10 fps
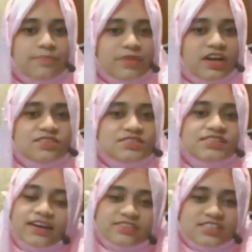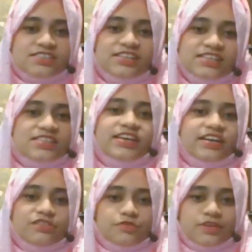because they are just listening
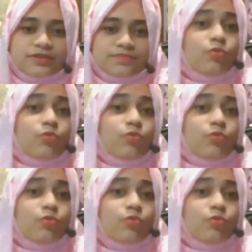carefully.